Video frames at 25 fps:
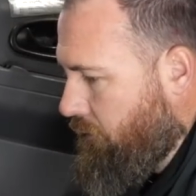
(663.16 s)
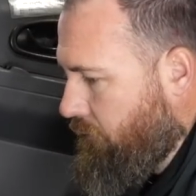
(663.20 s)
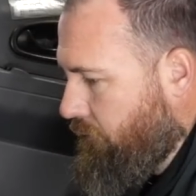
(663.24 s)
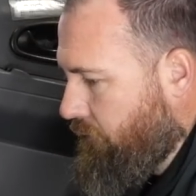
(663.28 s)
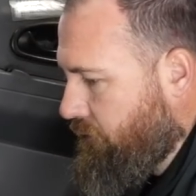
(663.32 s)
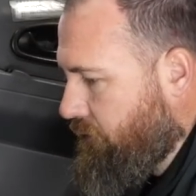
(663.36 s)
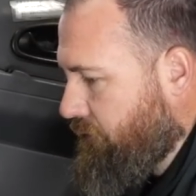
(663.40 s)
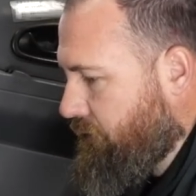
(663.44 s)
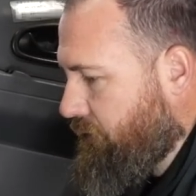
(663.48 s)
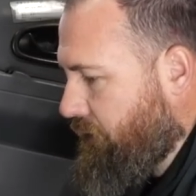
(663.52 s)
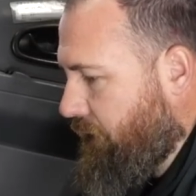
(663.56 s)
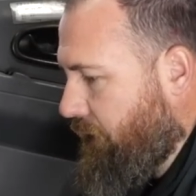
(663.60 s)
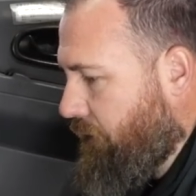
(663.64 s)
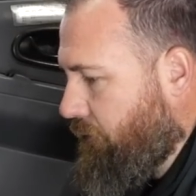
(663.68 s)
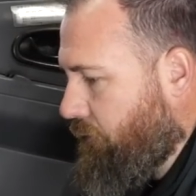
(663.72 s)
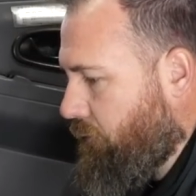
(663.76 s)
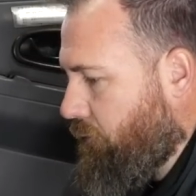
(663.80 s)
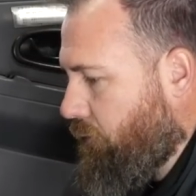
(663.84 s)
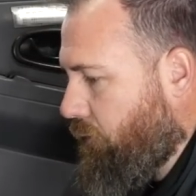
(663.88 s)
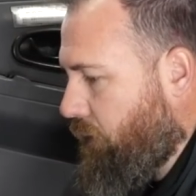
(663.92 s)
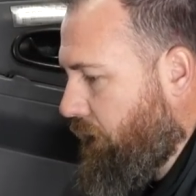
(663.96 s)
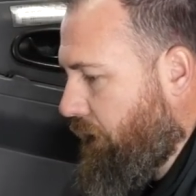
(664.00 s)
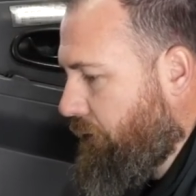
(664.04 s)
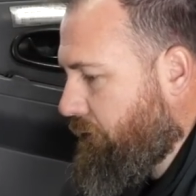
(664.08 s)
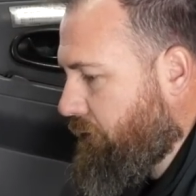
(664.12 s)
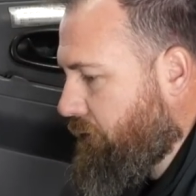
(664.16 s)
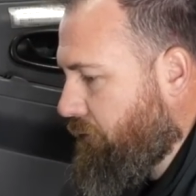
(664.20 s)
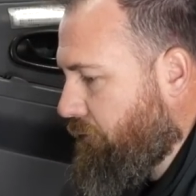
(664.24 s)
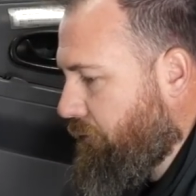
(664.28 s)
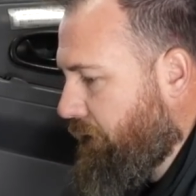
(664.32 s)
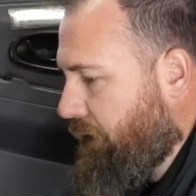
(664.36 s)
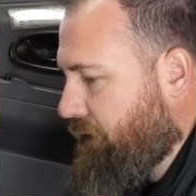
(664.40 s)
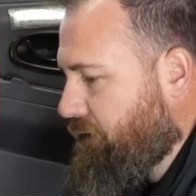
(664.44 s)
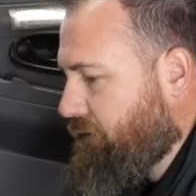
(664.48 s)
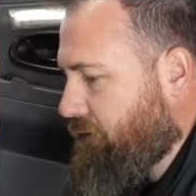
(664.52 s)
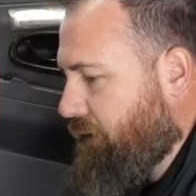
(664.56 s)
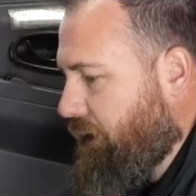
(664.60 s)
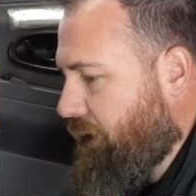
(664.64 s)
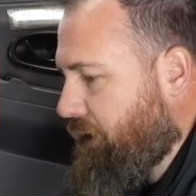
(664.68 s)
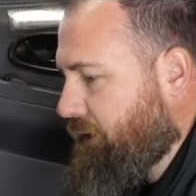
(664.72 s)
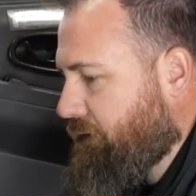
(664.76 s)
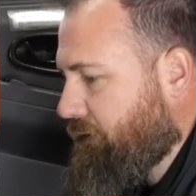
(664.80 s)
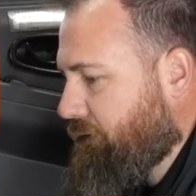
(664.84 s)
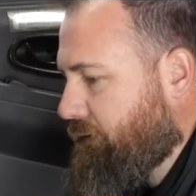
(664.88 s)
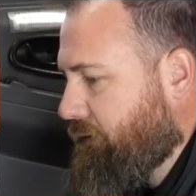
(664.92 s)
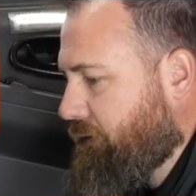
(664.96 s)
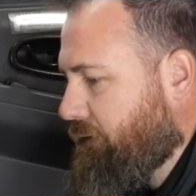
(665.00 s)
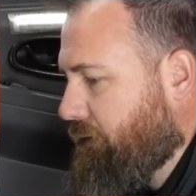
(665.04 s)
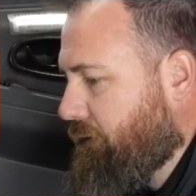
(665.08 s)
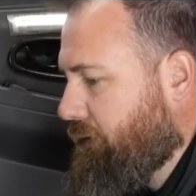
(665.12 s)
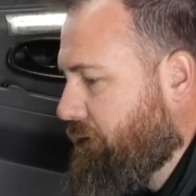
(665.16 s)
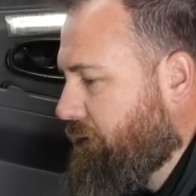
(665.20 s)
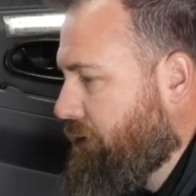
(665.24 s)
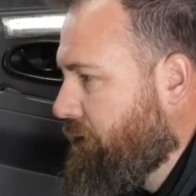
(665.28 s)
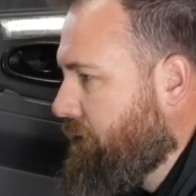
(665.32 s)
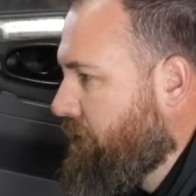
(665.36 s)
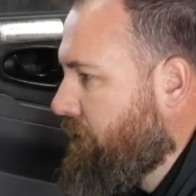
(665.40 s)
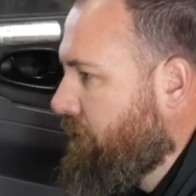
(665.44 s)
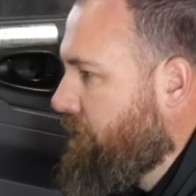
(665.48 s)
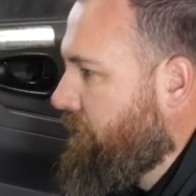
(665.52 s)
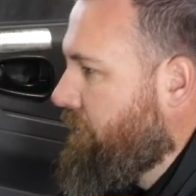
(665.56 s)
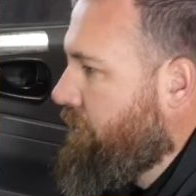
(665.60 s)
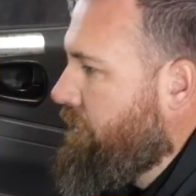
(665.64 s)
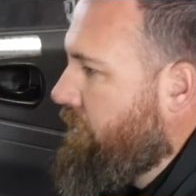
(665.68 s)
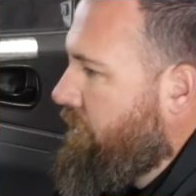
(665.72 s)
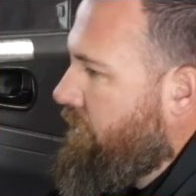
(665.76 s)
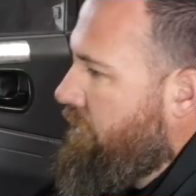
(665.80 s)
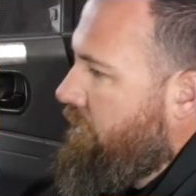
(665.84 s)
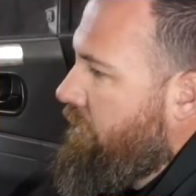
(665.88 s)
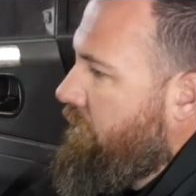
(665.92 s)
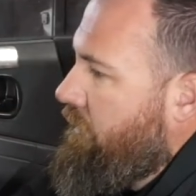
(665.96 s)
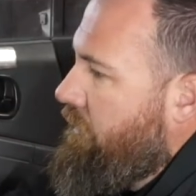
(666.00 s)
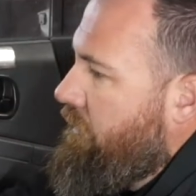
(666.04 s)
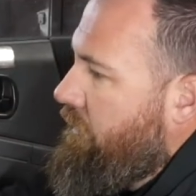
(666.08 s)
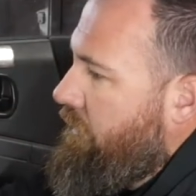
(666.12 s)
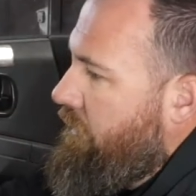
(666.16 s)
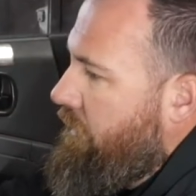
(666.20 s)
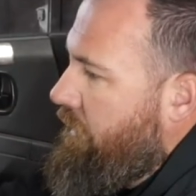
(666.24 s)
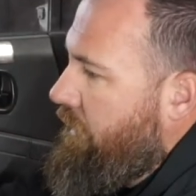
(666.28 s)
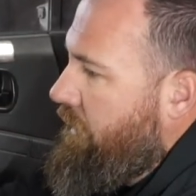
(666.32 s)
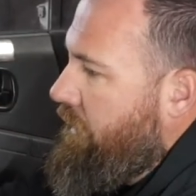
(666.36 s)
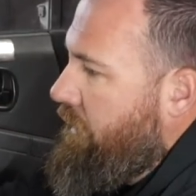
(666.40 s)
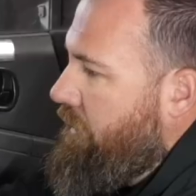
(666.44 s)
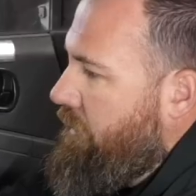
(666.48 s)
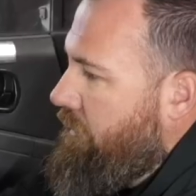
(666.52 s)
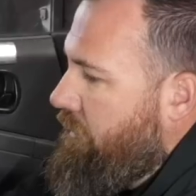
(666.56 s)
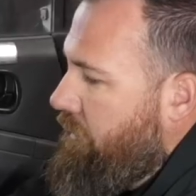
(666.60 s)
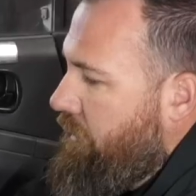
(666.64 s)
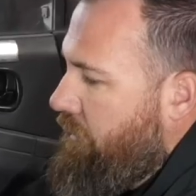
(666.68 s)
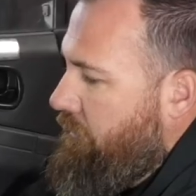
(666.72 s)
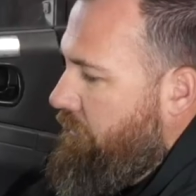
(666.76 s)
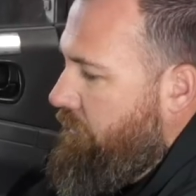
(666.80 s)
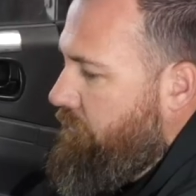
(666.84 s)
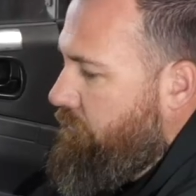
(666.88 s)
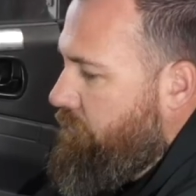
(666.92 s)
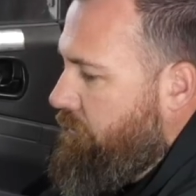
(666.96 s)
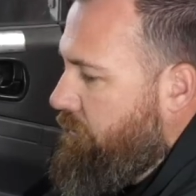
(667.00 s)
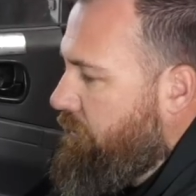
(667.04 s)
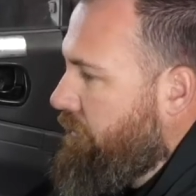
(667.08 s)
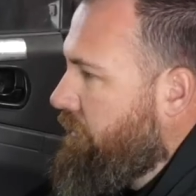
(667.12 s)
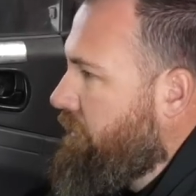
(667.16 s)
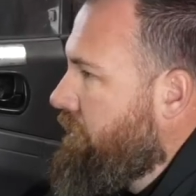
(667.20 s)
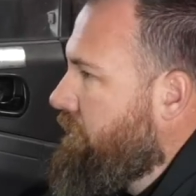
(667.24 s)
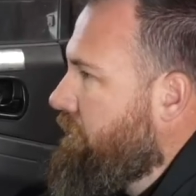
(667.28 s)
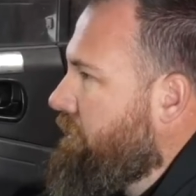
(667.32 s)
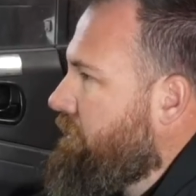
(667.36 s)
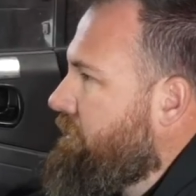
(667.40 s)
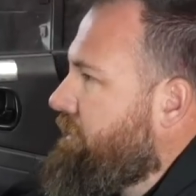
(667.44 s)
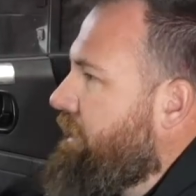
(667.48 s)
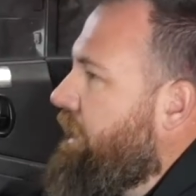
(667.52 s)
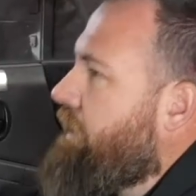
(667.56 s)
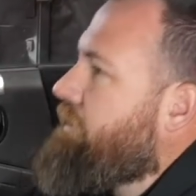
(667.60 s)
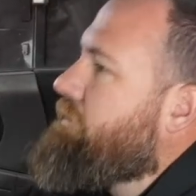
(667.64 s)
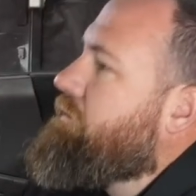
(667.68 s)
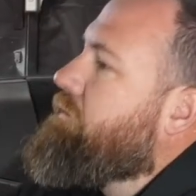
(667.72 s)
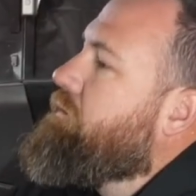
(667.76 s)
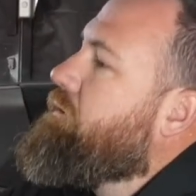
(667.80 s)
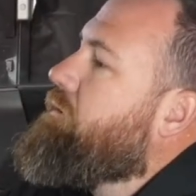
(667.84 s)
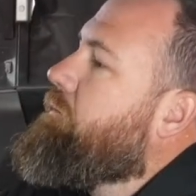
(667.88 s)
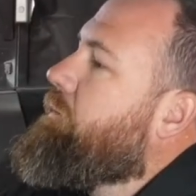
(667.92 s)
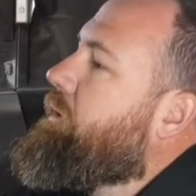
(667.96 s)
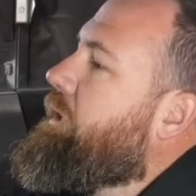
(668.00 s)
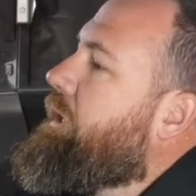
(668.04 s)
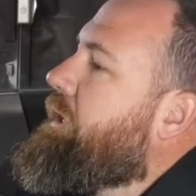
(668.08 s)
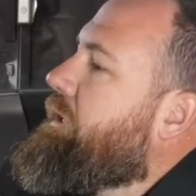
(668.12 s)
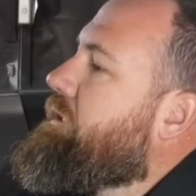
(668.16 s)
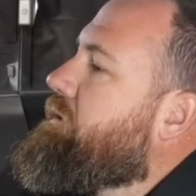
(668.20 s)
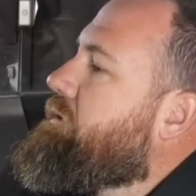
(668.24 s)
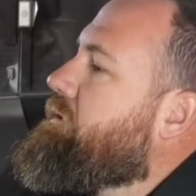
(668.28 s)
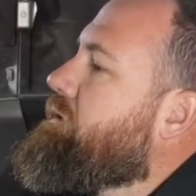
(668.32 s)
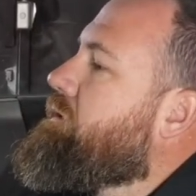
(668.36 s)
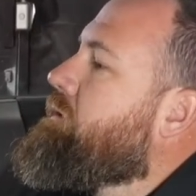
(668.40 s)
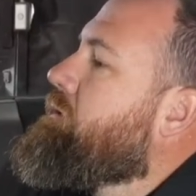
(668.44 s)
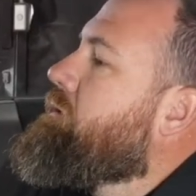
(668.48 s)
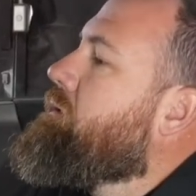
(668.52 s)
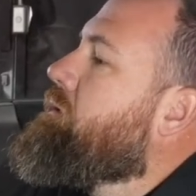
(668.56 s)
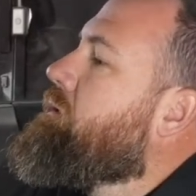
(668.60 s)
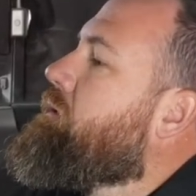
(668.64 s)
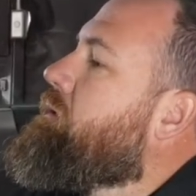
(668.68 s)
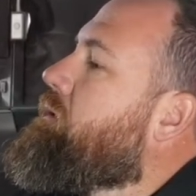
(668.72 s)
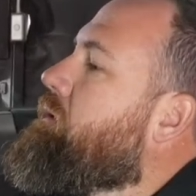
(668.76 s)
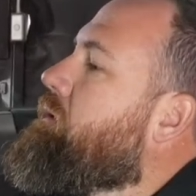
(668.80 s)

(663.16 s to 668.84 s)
Which is our white with a red trace. And now I want dash illumination,